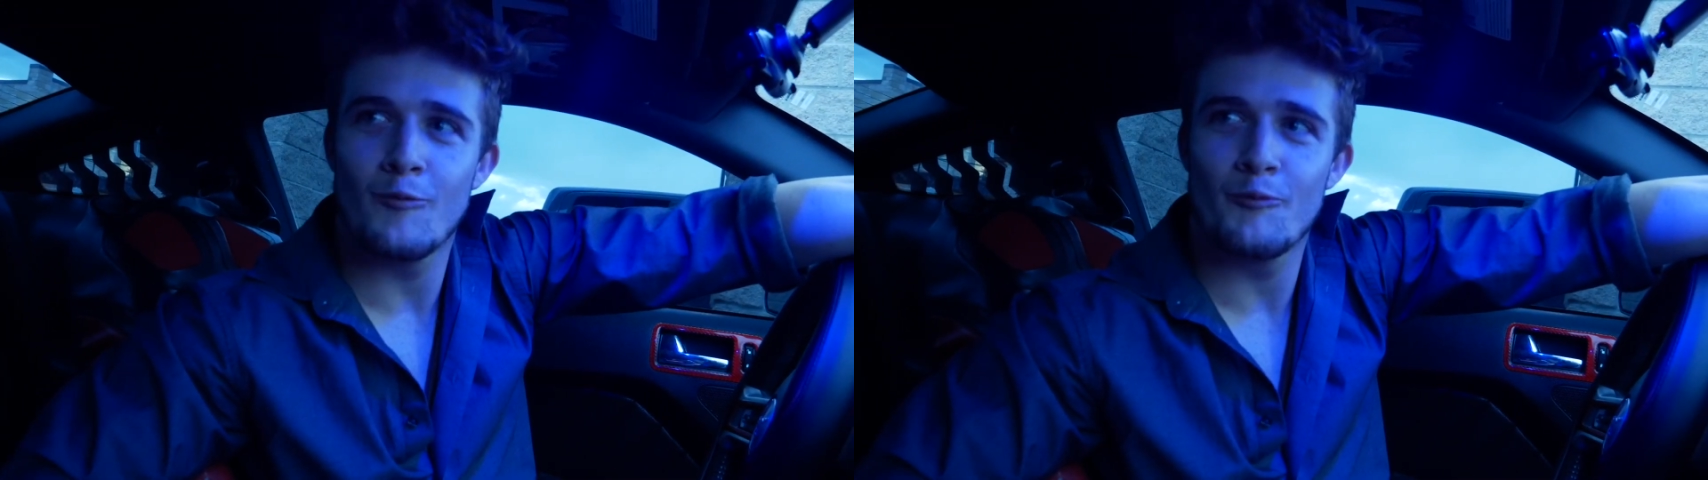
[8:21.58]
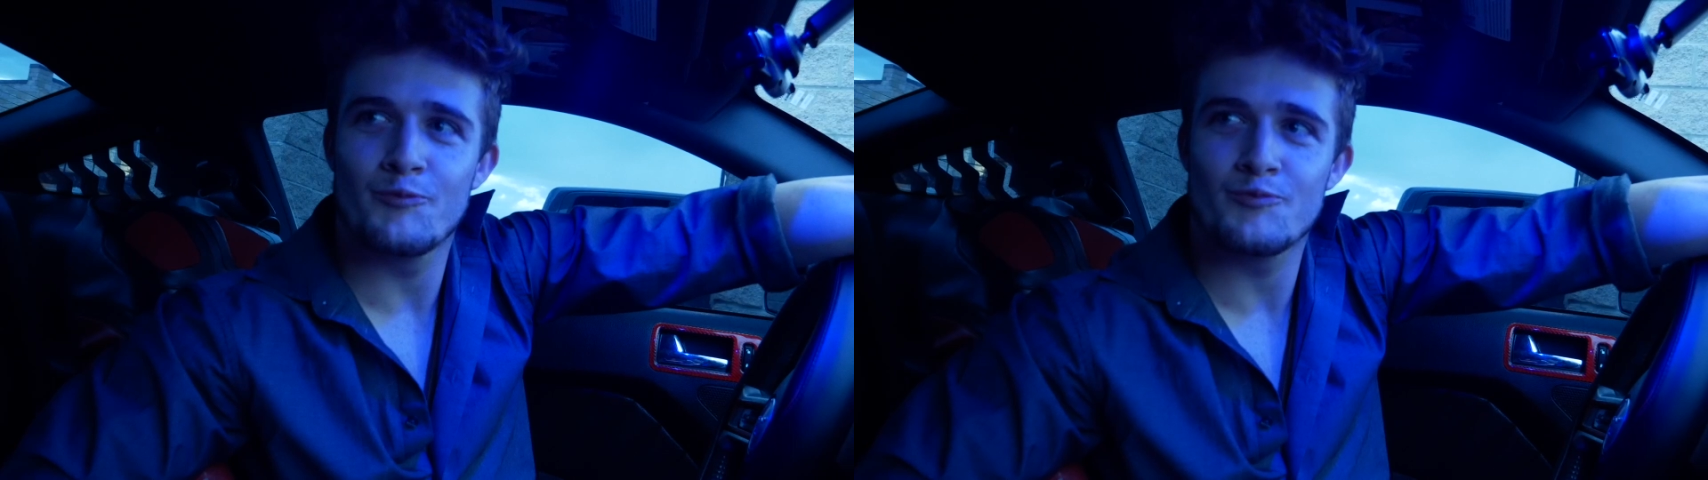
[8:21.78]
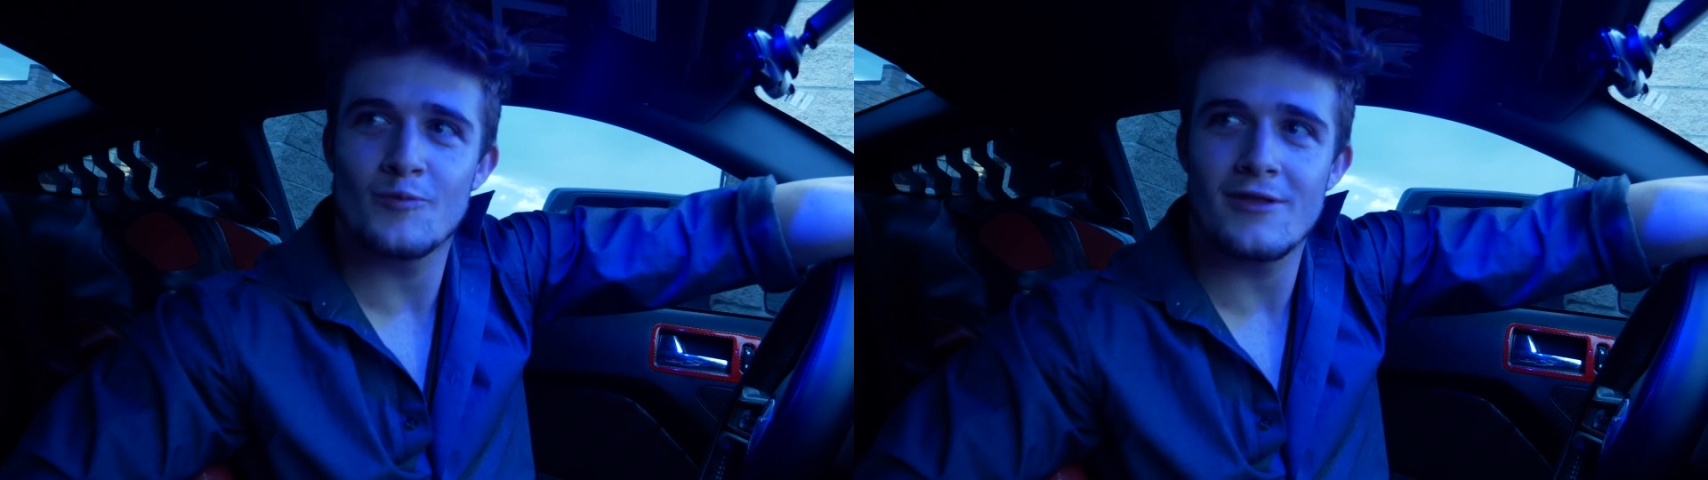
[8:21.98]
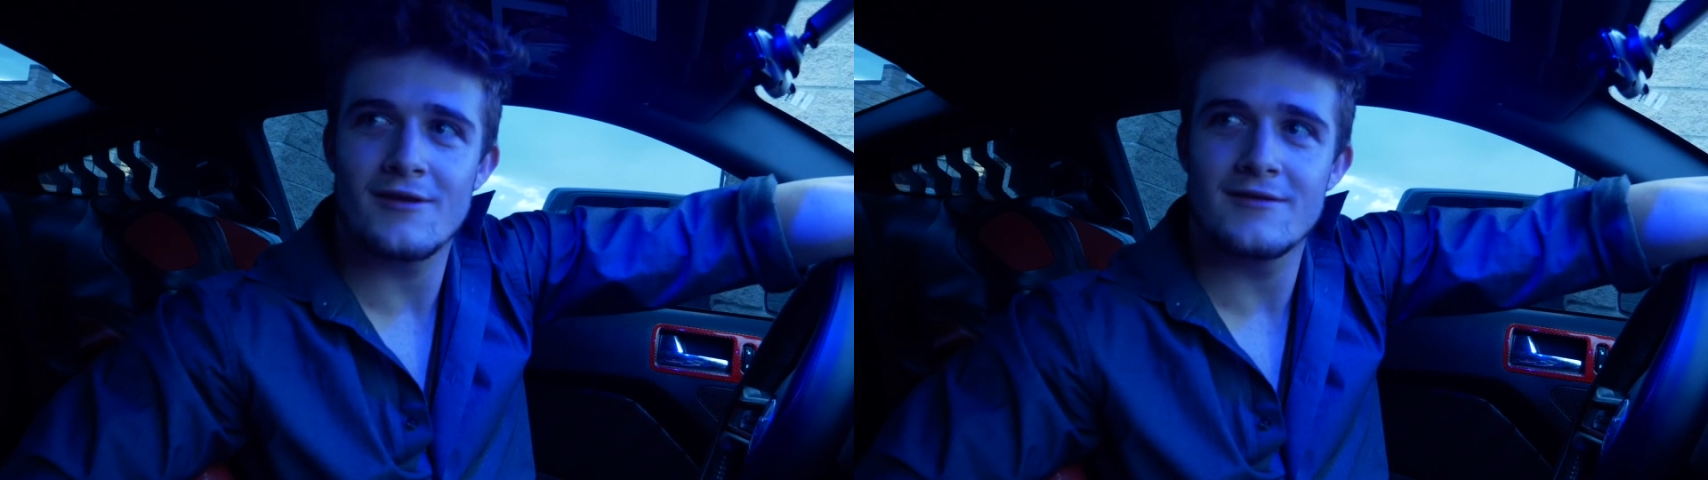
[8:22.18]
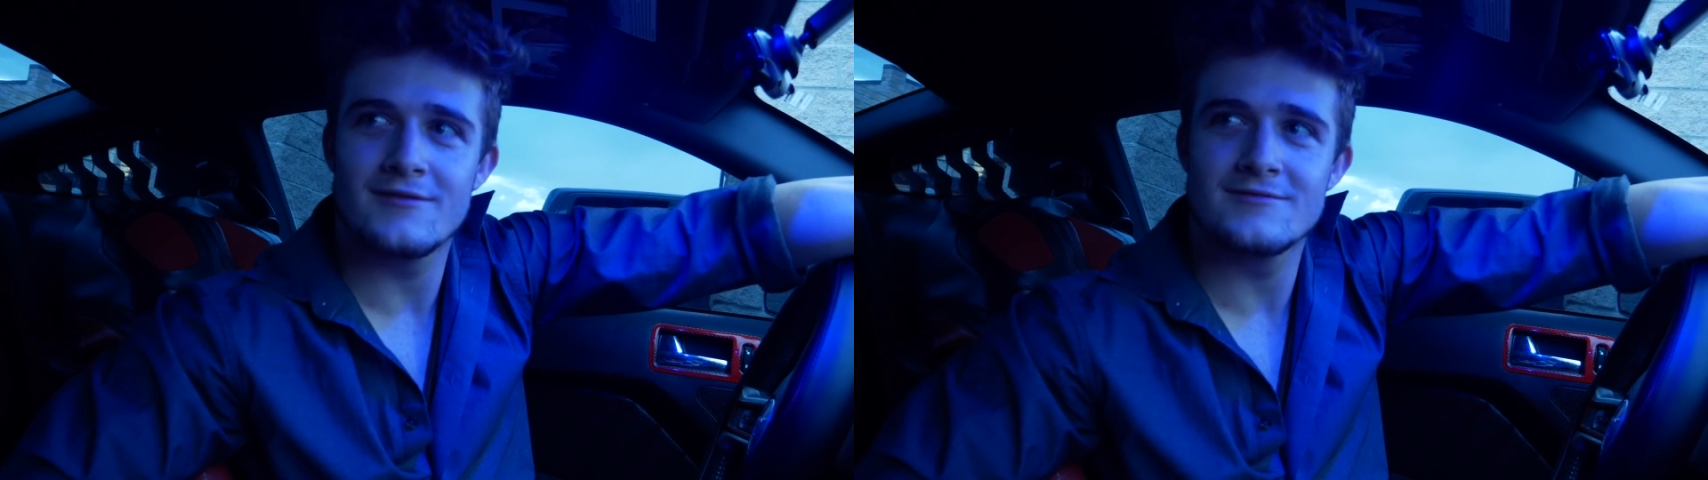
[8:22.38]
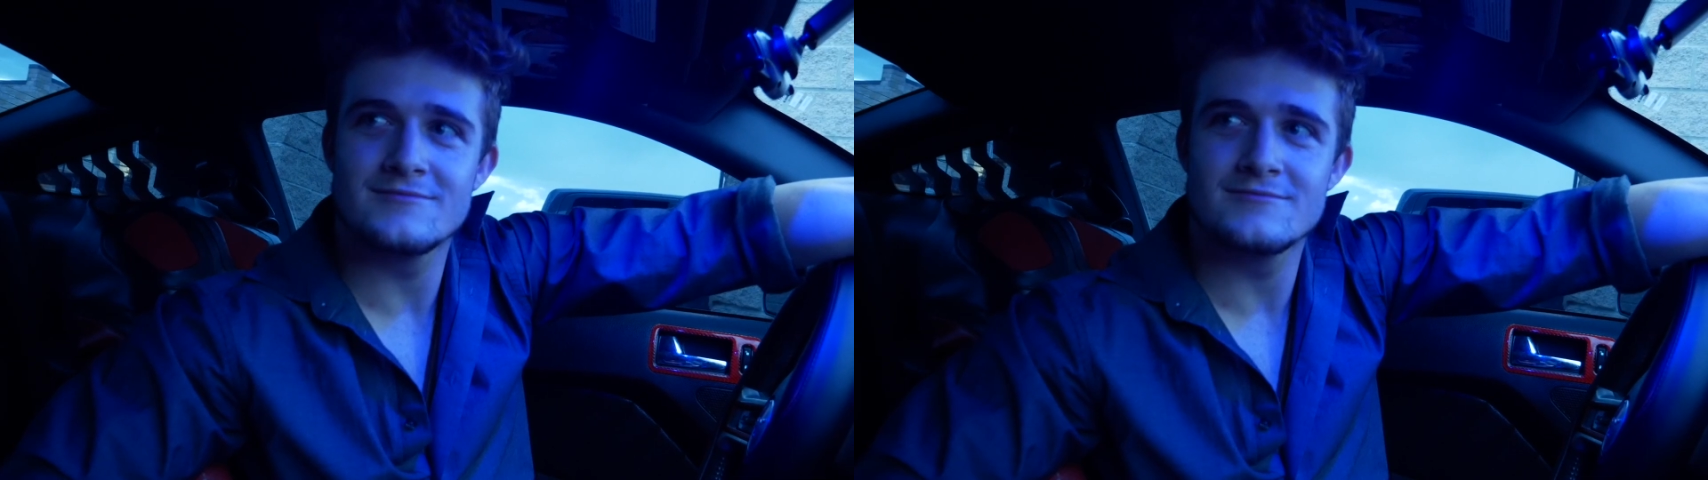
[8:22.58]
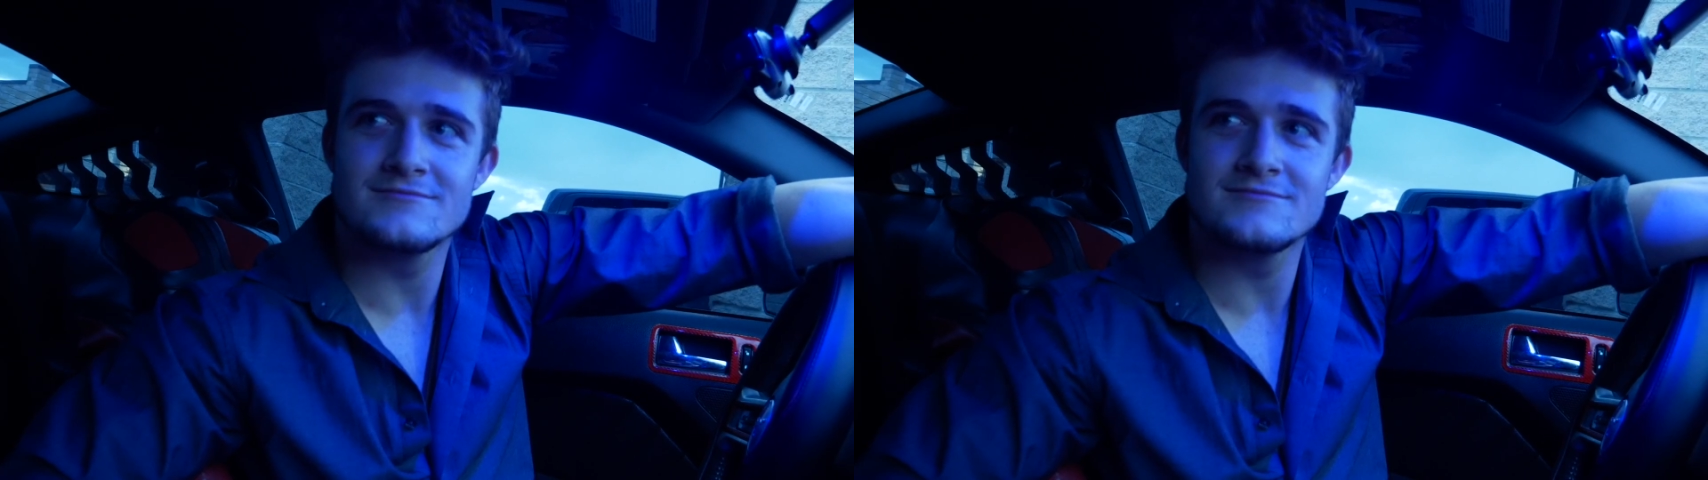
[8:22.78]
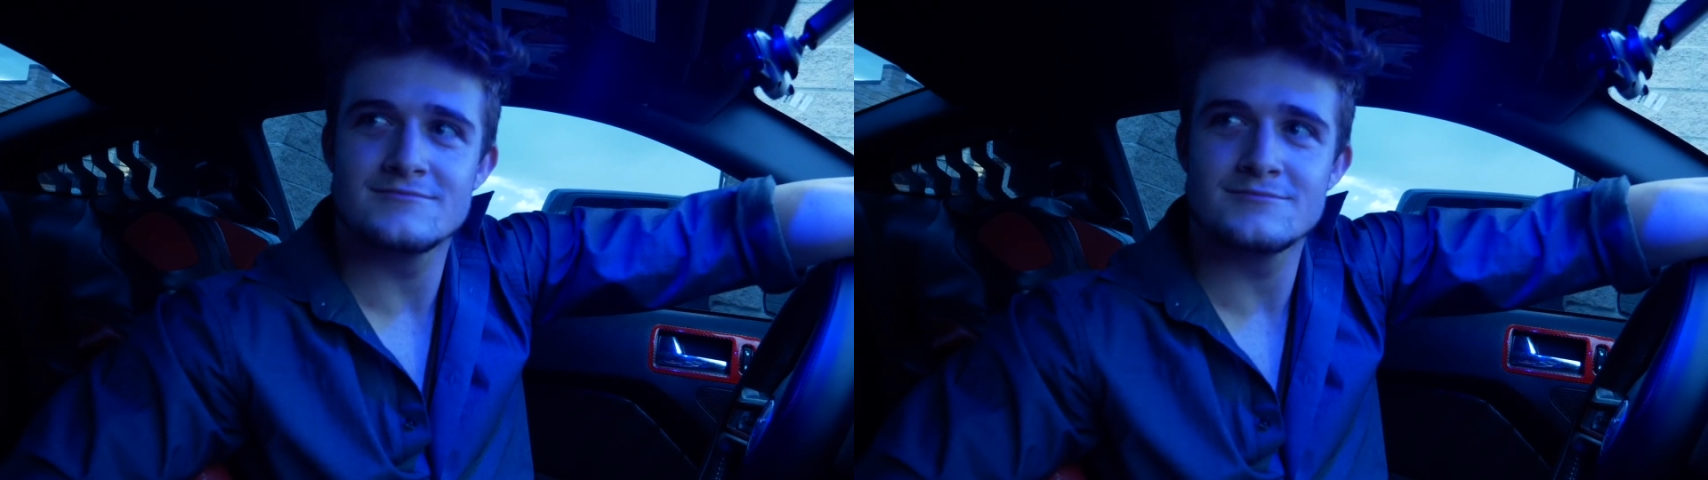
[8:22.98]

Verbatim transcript: Is that the hamburger still on